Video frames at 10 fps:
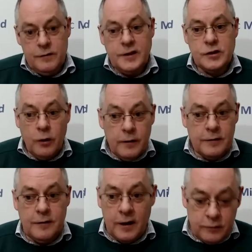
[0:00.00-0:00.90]
touched
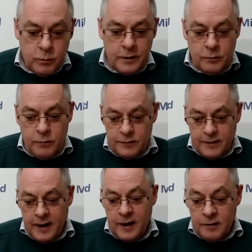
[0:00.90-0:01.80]
on this last week,
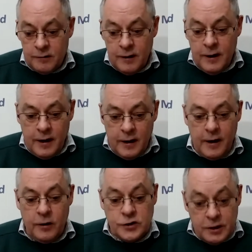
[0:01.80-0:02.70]
Chris, and
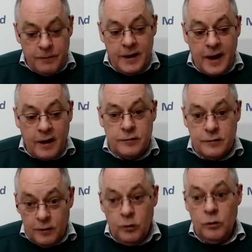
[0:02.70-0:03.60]
LGV
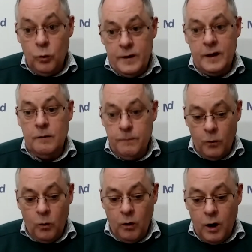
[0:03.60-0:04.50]
are still
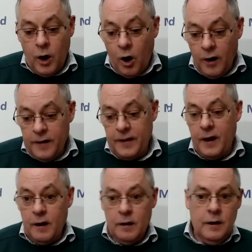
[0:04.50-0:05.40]
looking for
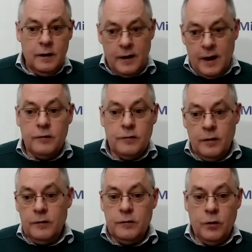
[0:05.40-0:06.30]
either
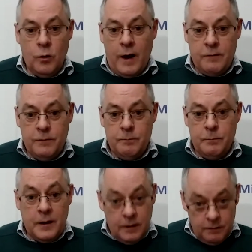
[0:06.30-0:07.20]
councillors who
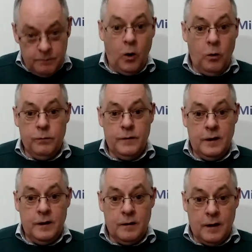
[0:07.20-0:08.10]
have been
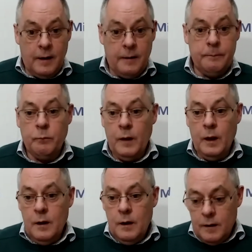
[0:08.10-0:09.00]
involved
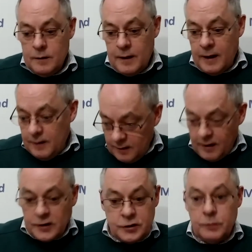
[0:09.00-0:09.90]
in that
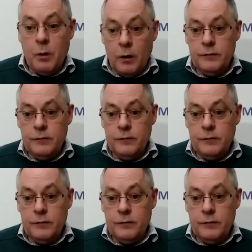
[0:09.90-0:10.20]
induction